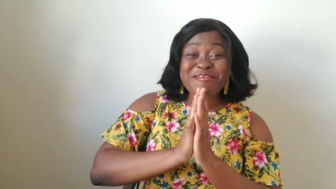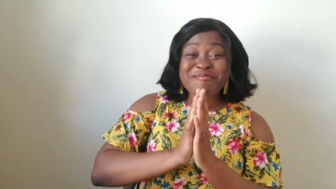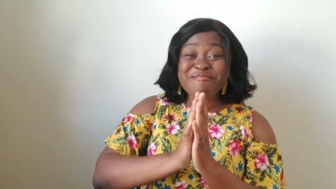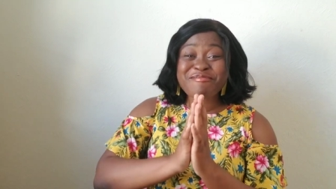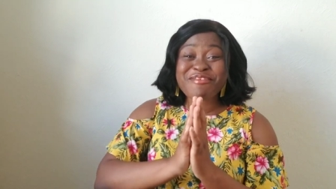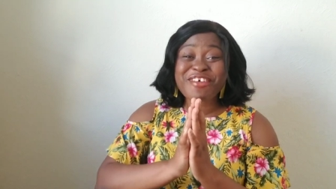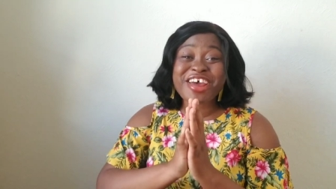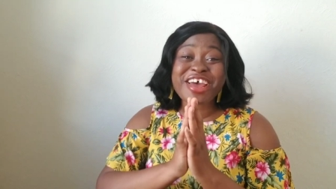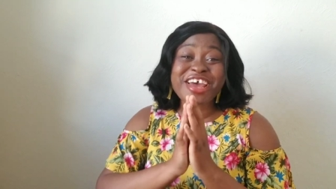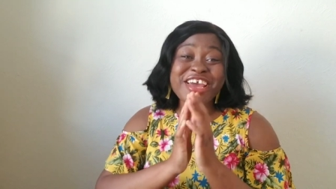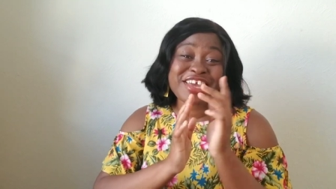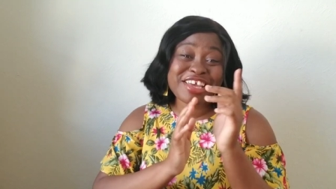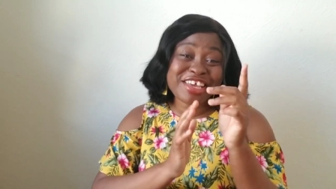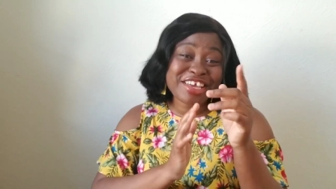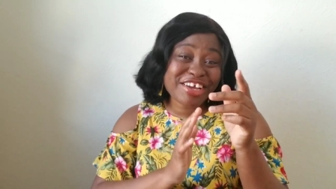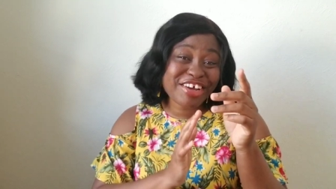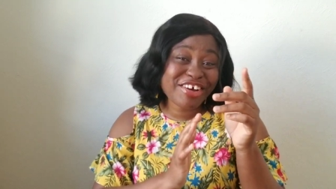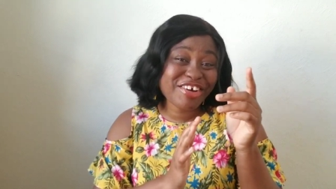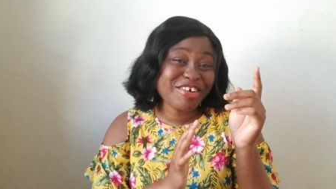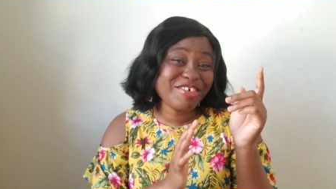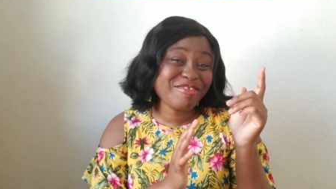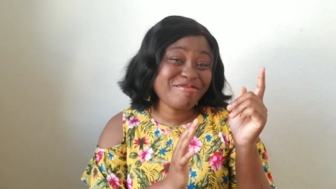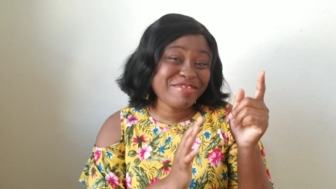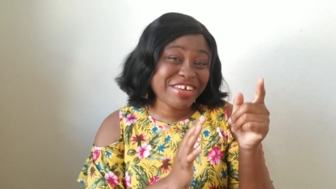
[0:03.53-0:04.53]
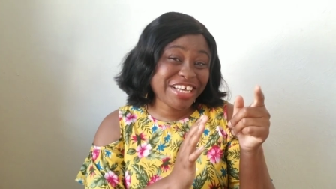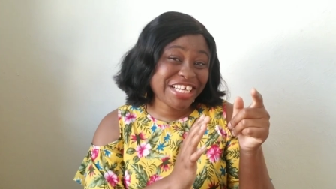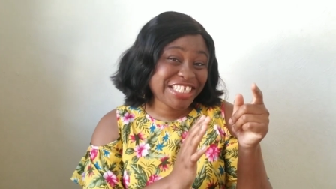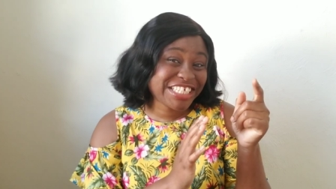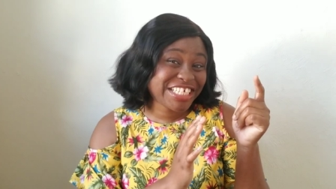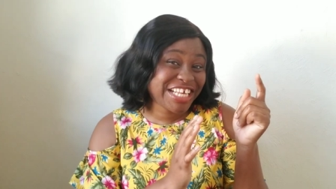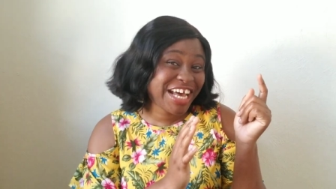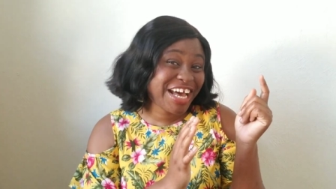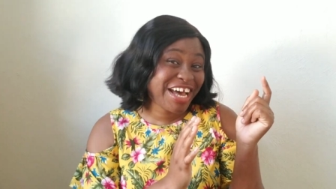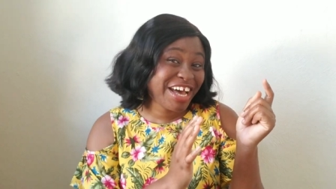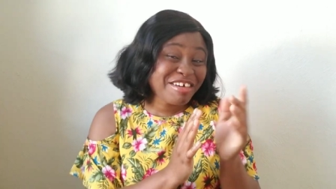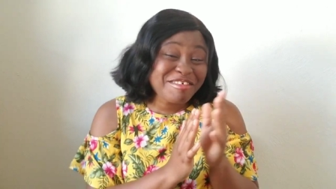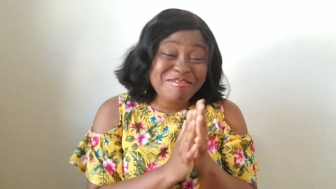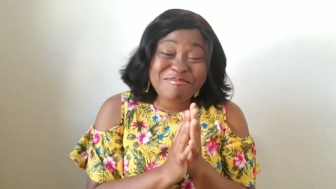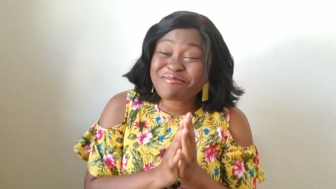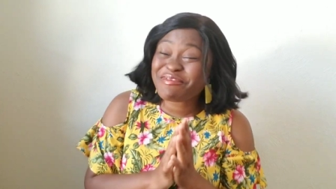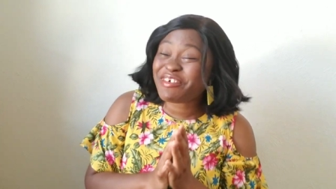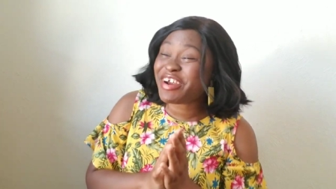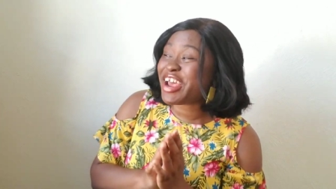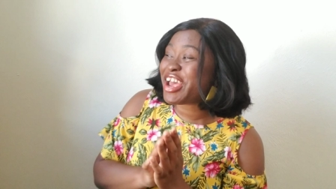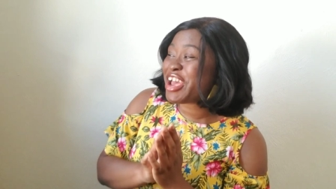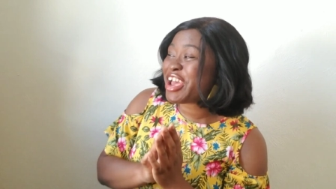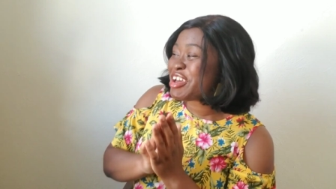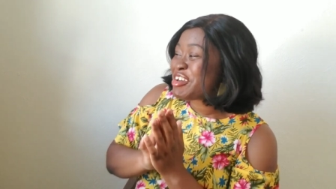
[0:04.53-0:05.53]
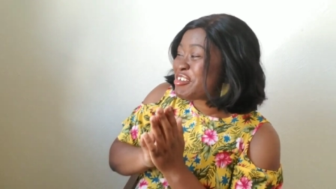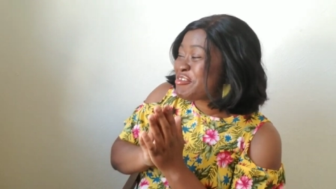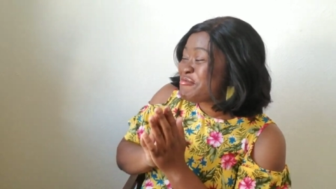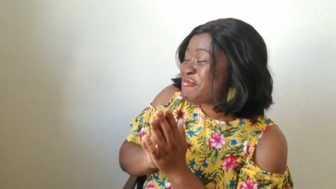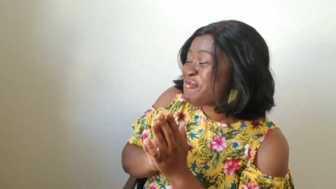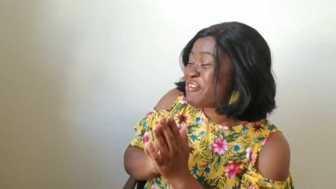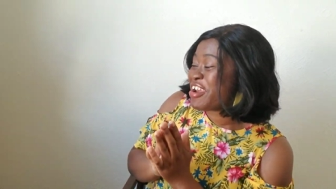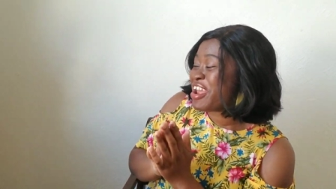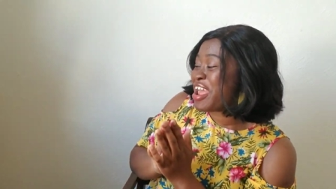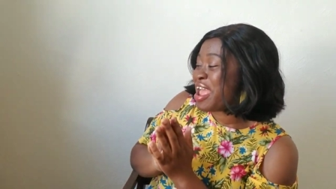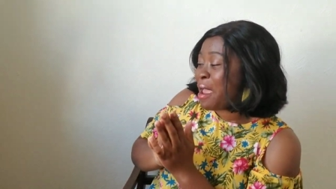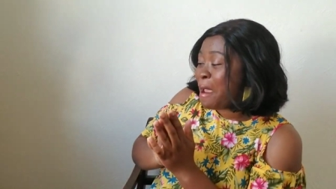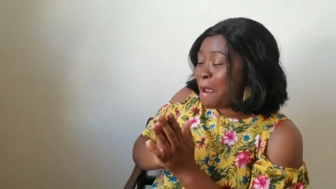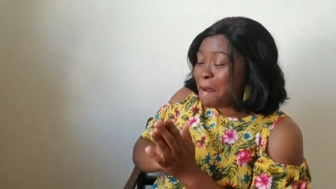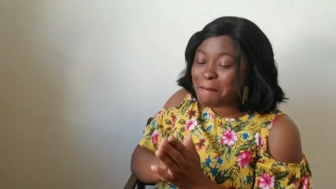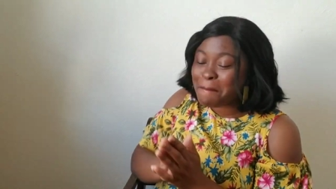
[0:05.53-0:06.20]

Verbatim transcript: pray, eagle birds are pray, pray.